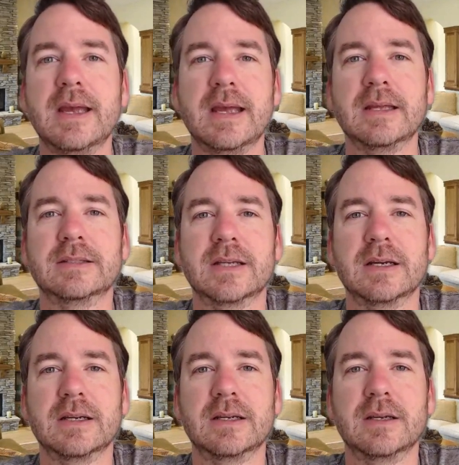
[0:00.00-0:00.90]

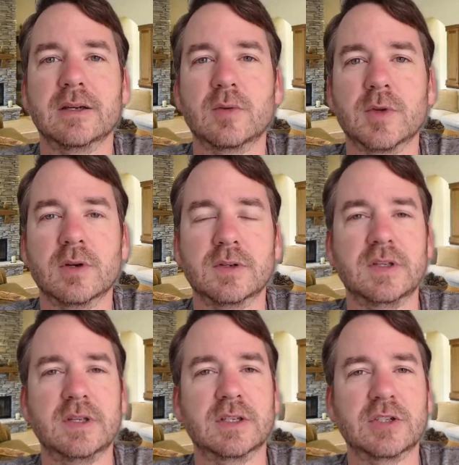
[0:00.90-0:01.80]

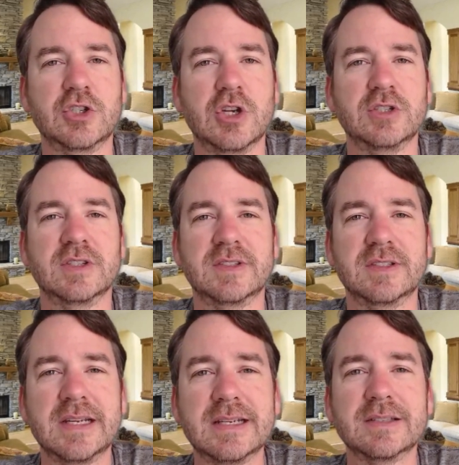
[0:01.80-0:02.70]
anti-cryptocurrency exchange
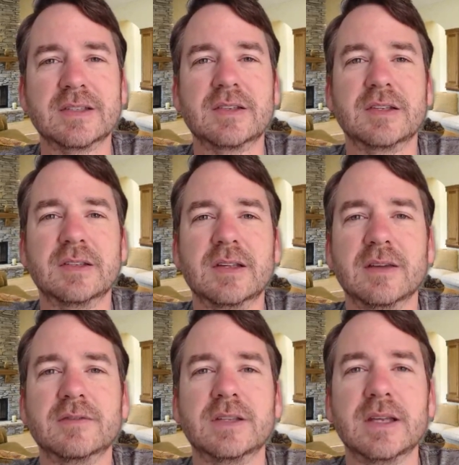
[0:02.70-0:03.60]
stance since
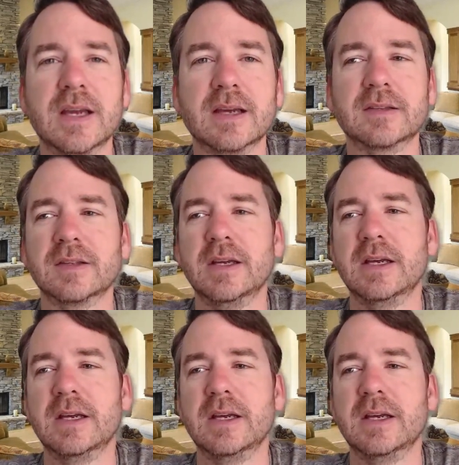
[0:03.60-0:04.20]
FTX.